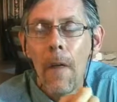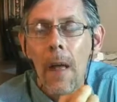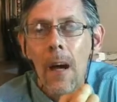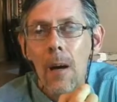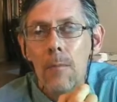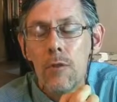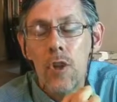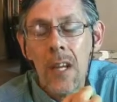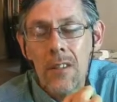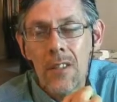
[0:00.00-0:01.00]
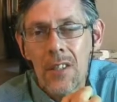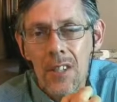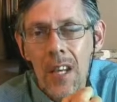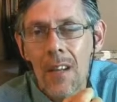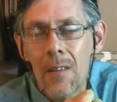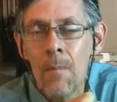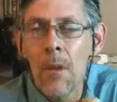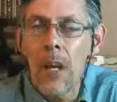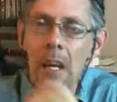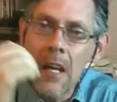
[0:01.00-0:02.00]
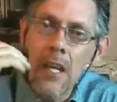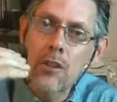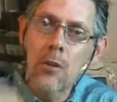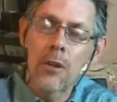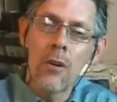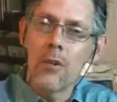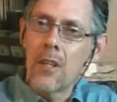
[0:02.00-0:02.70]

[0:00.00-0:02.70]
um, Jesus said it in his return.